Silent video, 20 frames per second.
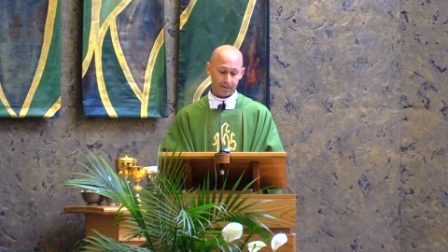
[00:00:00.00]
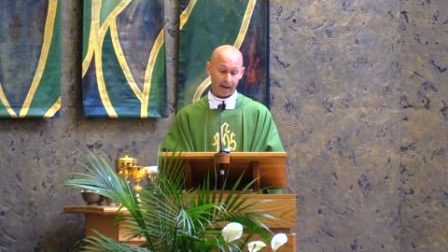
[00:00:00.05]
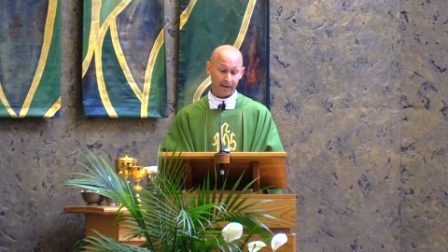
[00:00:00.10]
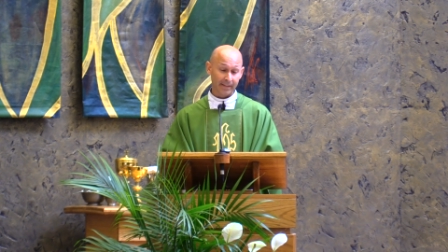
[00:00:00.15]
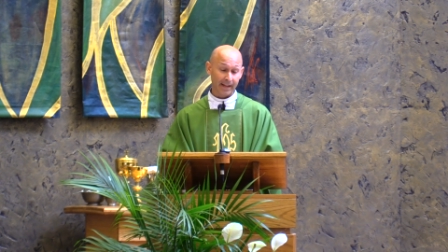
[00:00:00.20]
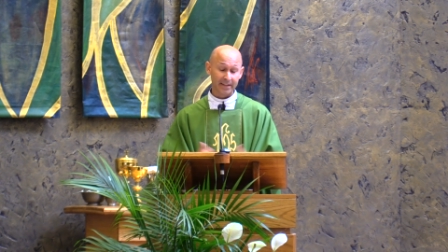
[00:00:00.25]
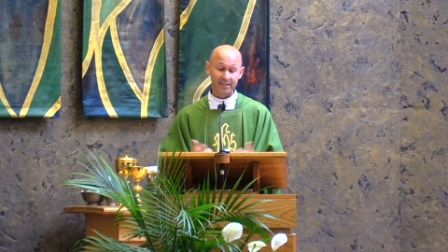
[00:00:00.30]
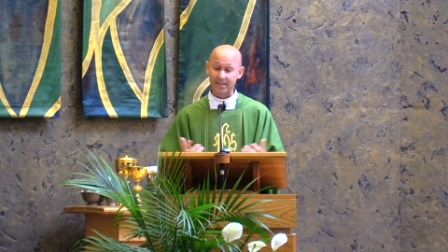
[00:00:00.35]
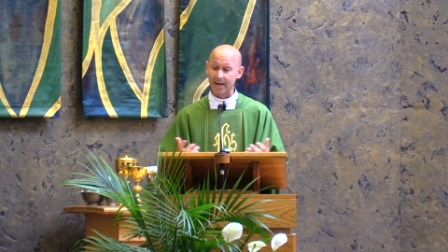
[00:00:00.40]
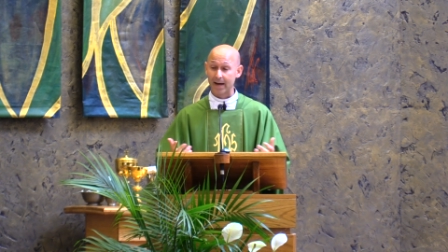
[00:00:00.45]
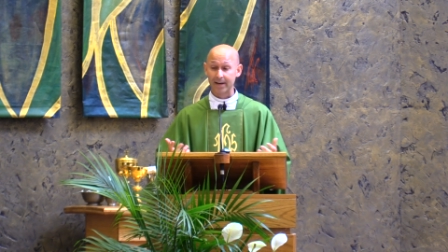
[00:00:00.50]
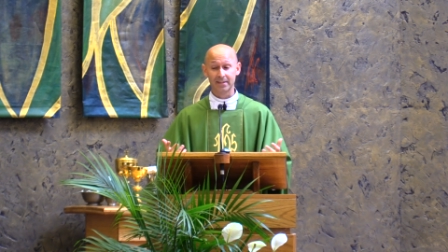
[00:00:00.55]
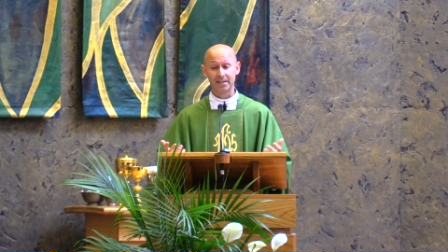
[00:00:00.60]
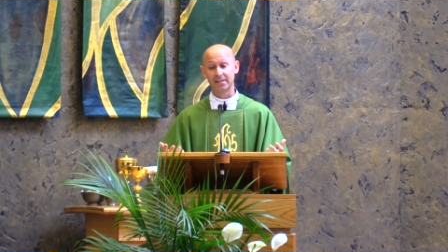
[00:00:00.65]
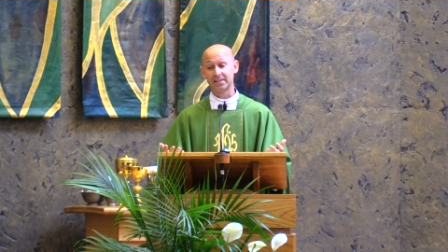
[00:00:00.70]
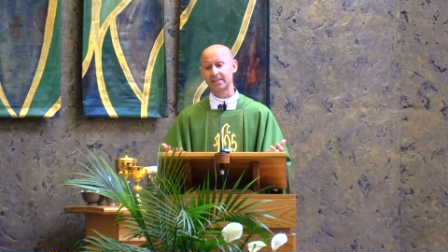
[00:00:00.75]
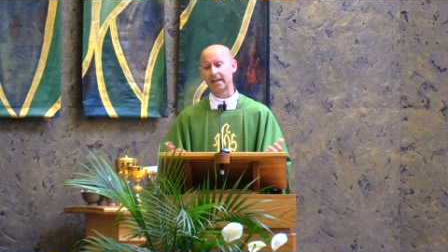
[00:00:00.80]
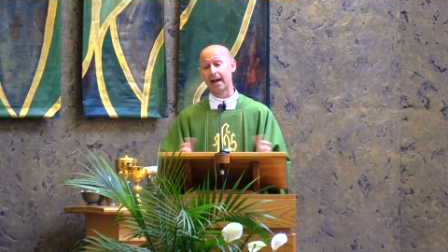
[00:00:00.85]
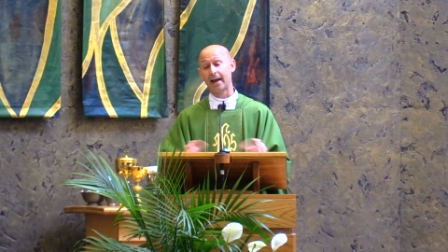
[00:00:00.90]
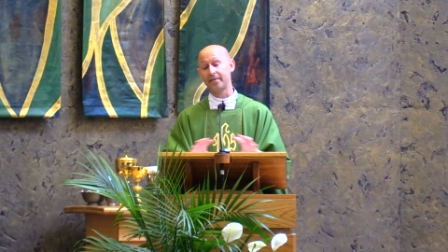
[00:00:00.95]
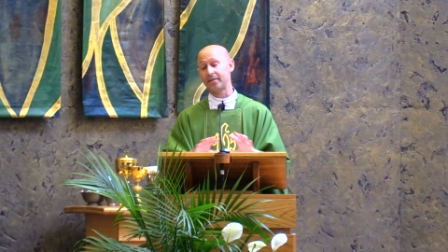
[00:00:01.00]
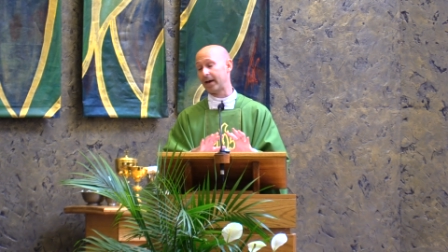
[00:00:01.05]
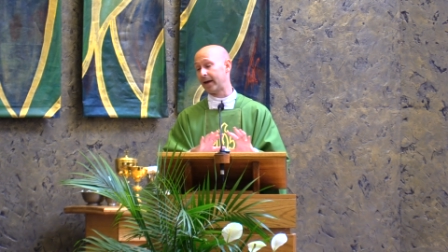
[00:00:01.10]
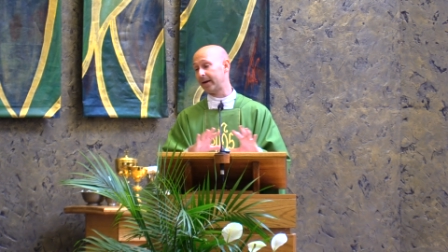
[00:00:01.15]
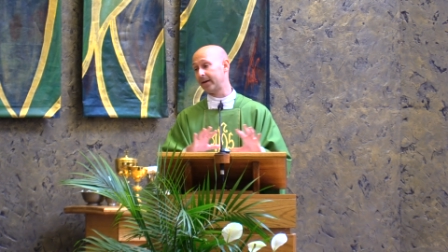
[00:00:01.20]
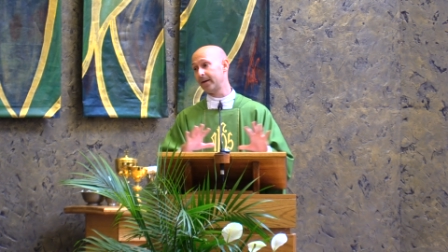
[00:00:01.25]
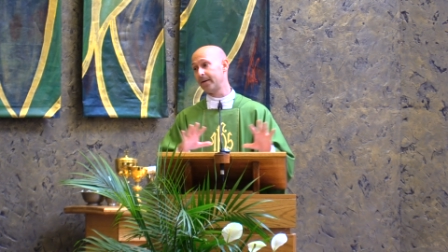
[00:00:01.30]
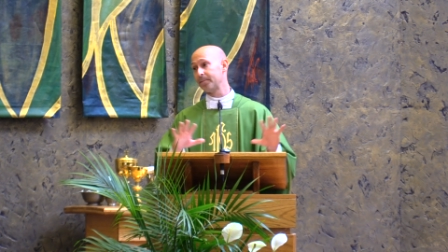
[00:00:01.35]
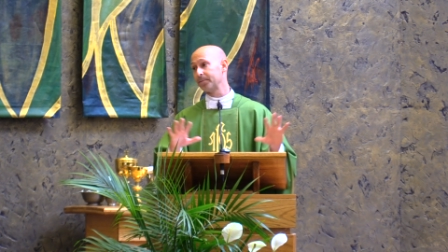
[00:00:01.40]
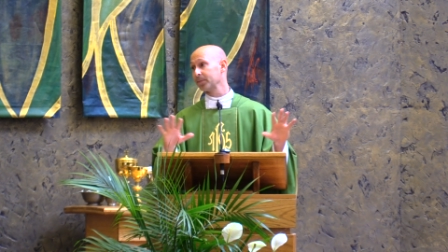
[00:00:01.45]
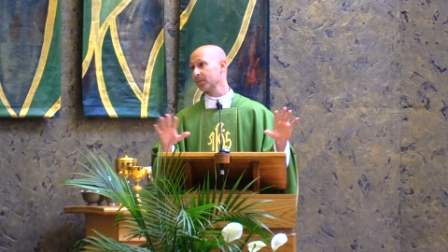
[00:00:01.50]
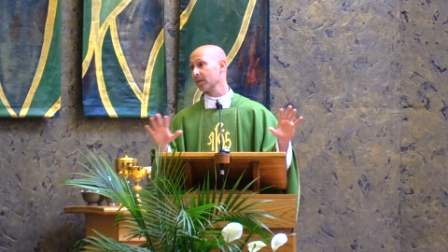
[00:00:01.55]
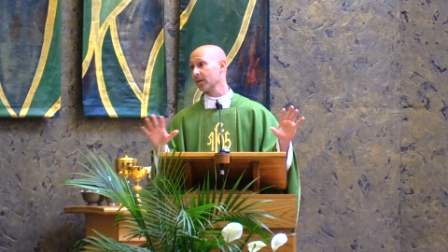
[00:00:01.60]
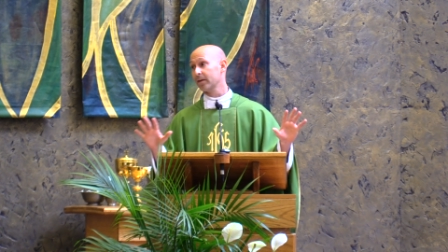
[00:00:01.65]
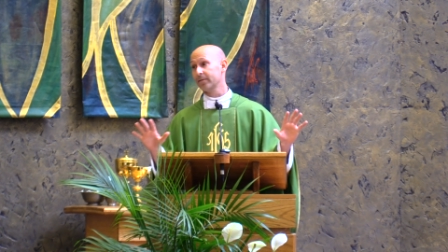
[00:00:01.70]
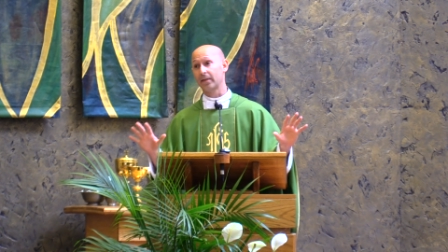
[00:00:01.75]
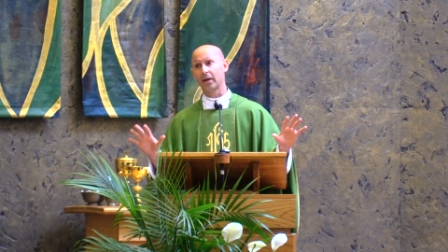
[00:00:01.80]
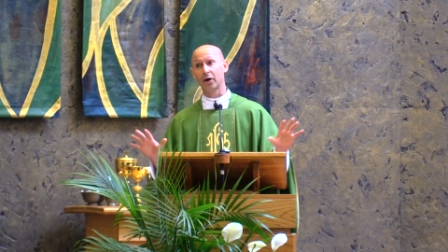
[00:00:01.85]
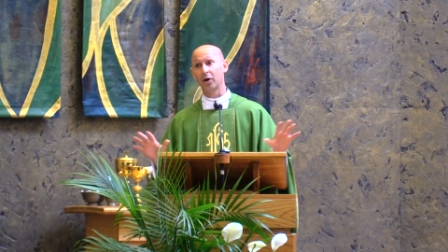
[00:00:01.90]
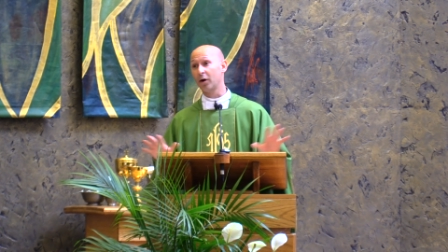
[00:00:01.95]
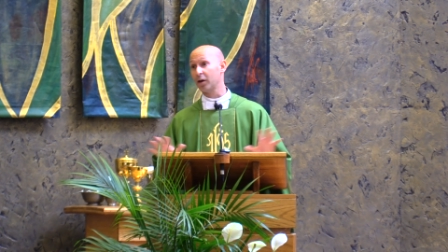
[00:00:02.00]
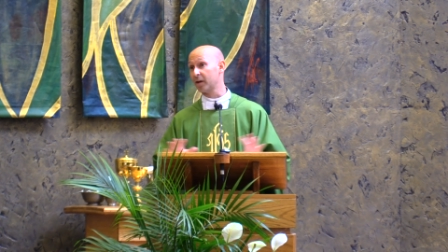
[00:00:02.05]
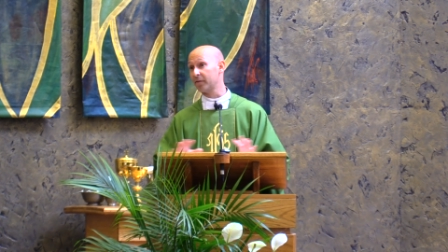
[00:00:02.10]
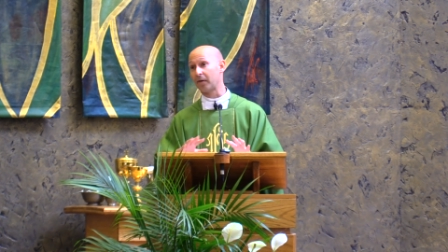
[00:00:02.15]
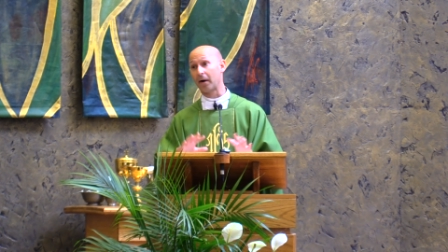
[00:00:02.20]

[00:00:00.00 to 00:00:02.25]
And that's not to say that all